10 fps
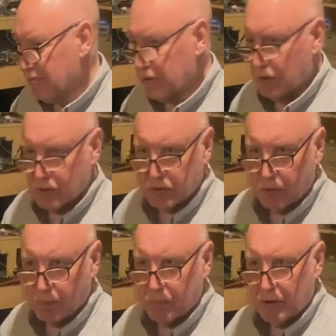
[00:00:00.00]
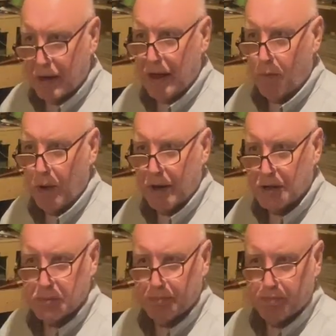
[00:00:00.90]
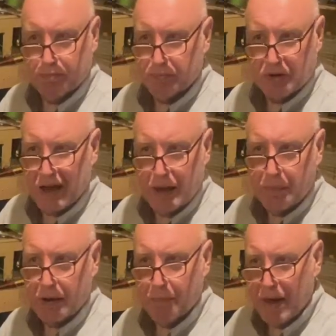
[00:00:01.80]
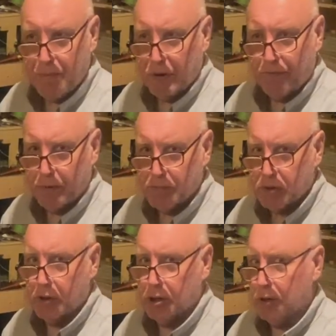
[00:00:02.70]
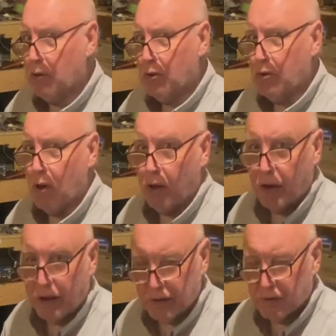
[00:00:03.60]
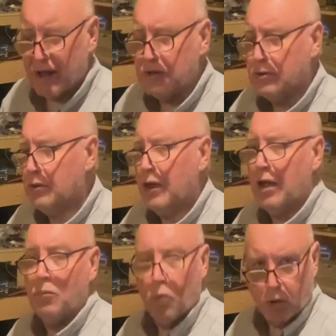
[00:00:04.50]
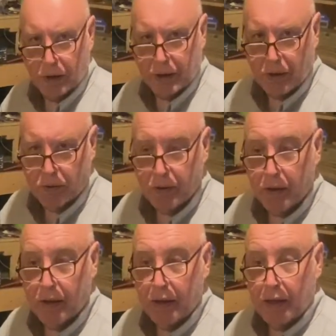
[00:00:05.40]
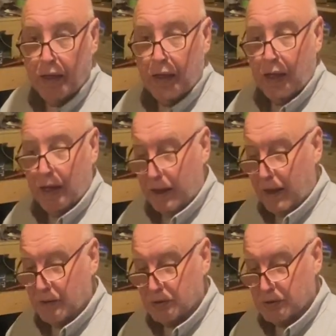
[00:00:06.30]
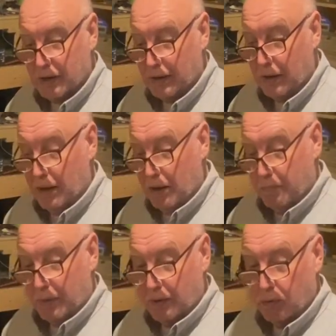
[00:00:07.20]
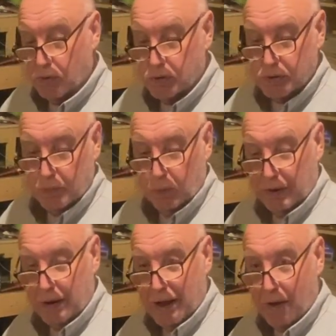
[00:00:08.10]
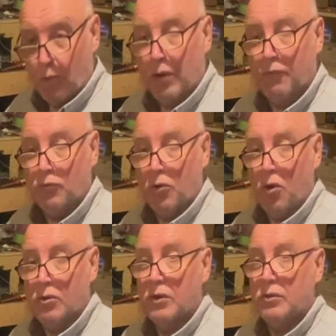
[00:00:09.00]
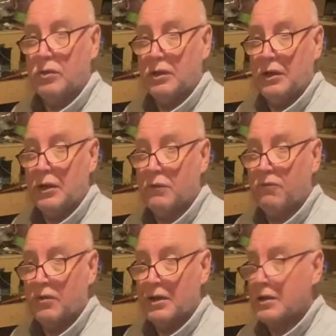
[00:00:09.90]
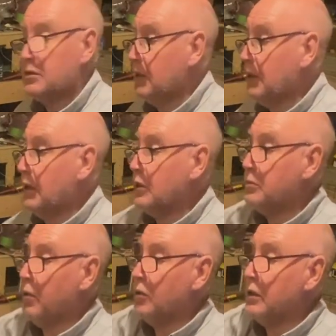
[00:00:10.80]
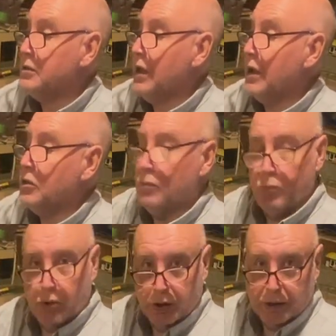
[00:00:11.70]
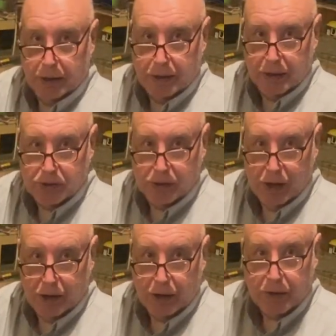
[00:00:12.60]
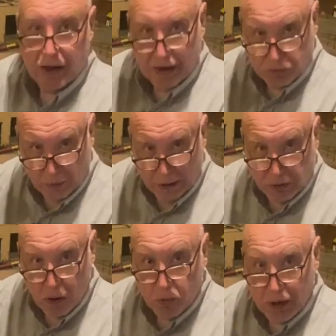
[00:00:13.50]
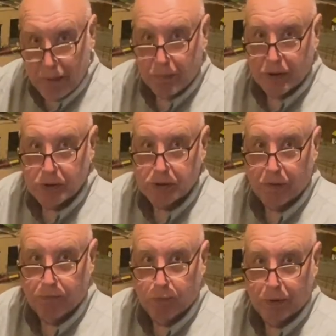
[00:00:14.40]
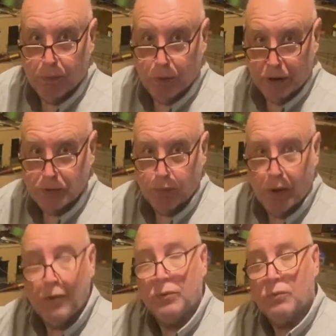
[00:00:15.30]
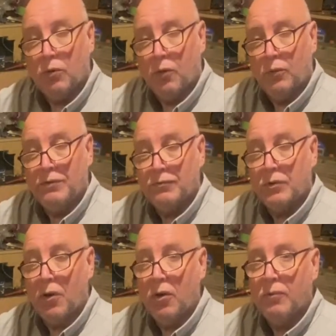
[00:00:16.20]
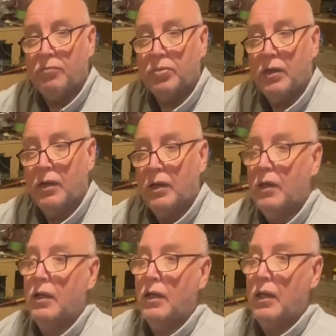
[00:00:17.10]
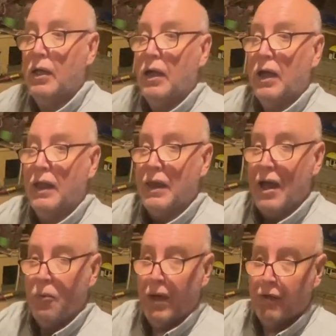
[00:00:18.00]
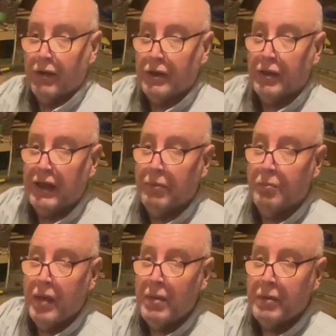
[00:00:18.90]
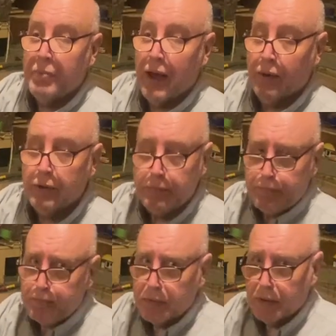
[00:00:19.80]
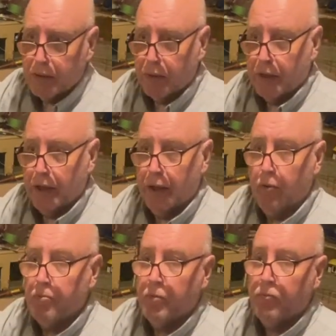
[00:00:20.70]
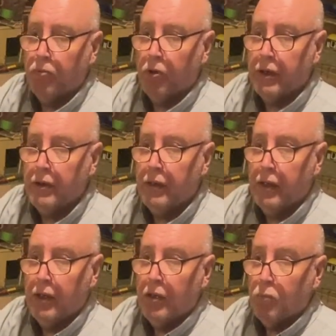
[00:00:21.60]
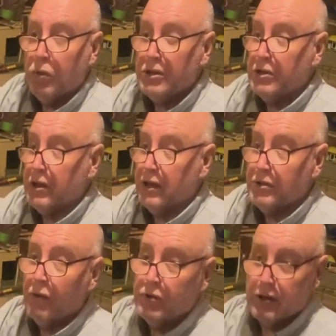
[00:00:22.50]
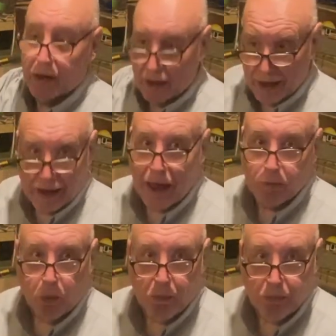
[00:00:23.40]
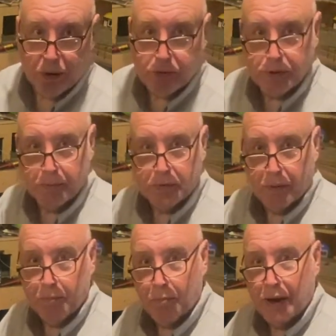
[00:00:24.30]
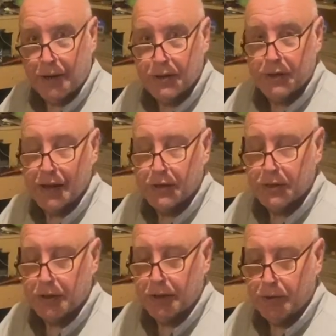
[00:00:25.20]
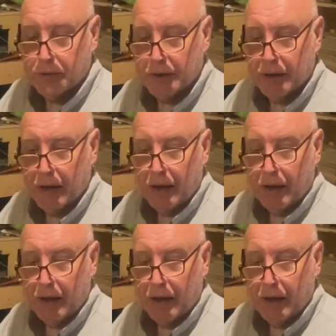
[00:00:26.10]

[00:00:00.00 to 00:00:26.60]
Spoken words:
there's something there where it's keeping a memory from something or not. So that's something I'm working on. And as I say, because we now have got the first of the spot detection working in this area, so I know that bit of software works well with what we've got. And now having the Mimic panel up and running, which is obviously I had one built up, so it made sense to use it.